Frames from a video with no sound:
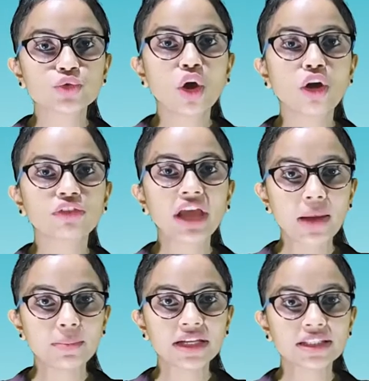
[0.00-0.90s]
of
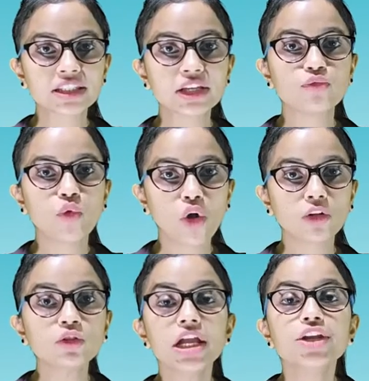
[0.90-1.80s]
gametes
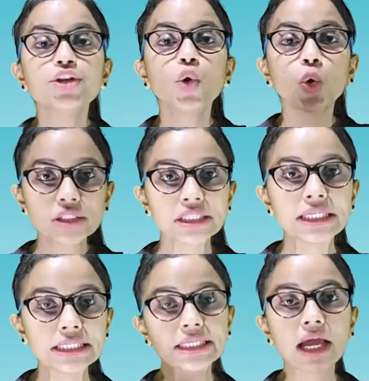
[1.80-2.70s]
involve no
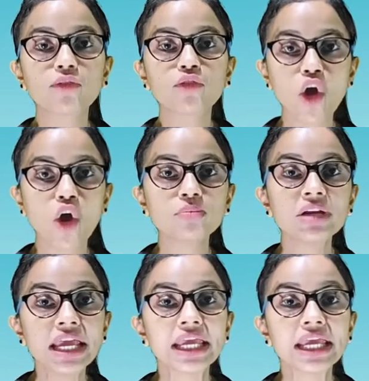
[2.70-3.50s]
seeds are formed